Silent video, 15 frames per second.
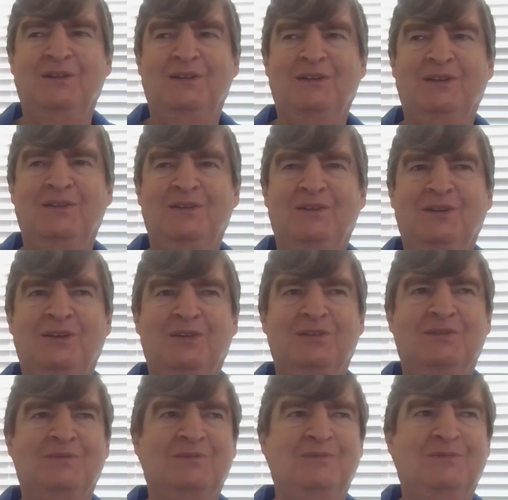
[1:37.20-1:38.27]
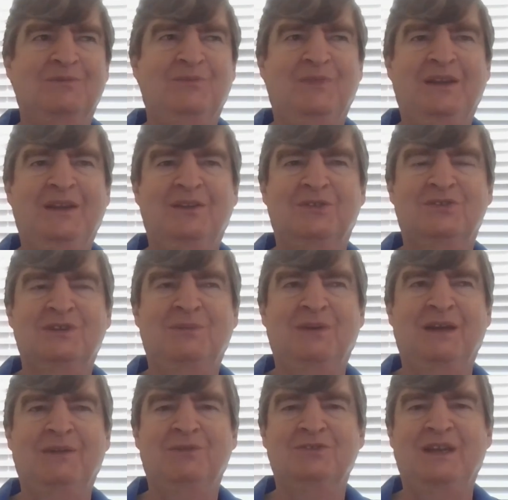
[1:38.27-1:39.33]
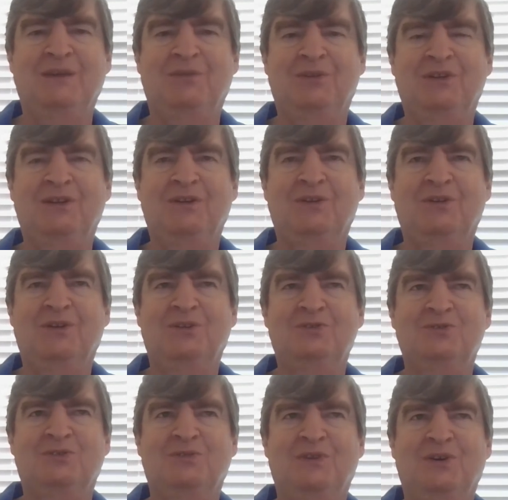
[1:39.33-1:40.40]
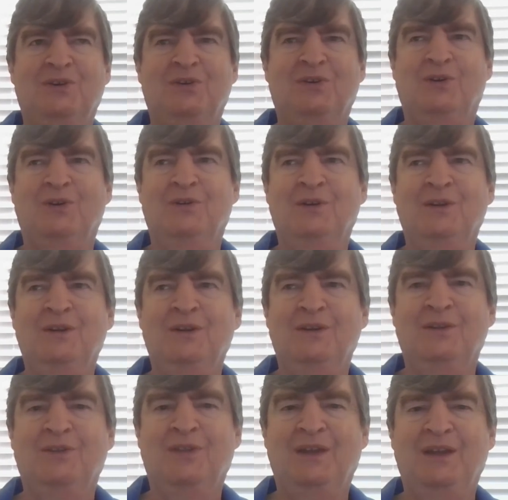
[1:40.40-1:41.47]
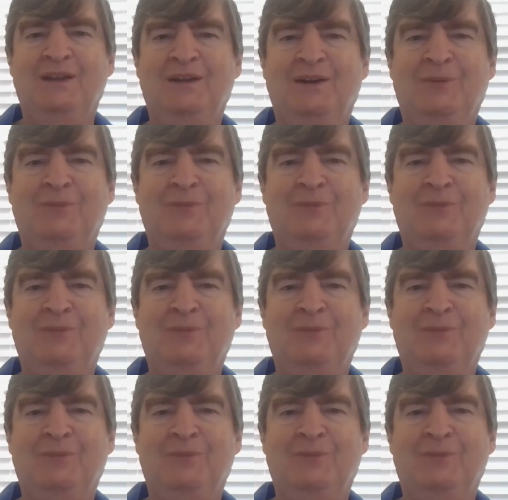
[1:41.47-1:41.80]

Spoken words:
until either somebody was able to get a cloture vote or they